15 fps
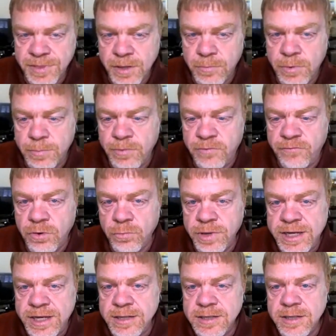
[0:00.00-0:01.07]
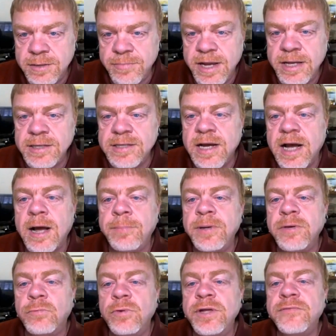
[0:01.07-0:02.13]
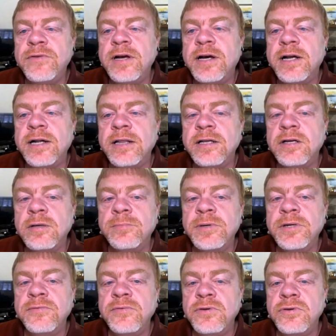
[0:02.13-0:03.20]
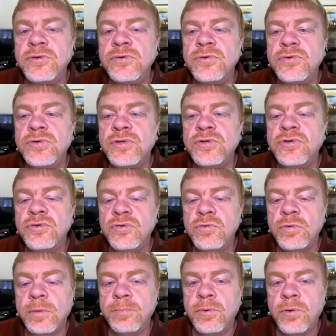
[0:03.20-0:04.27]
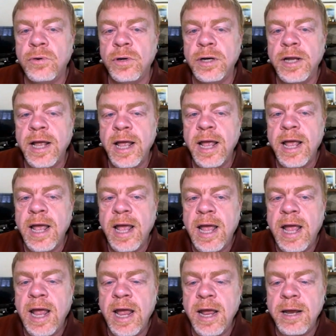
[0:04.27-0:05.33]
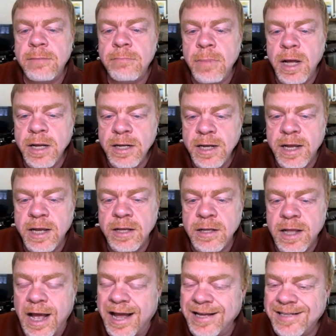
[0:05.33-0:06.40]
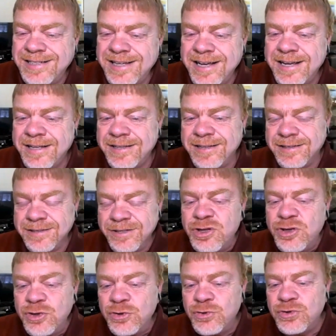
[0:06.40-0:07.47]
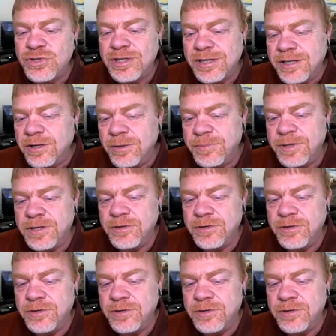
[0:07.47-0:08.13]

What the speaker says: Well, before we get into the main topic, we've got a little bit of news to report. And Monday, I say news, a little bit of